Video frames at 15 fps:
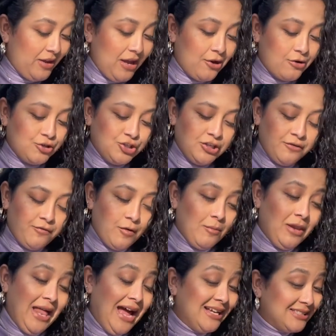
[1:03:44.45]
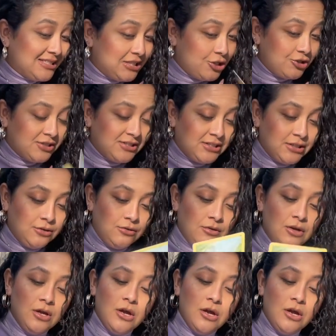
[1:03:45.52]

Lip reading: energy from last year still,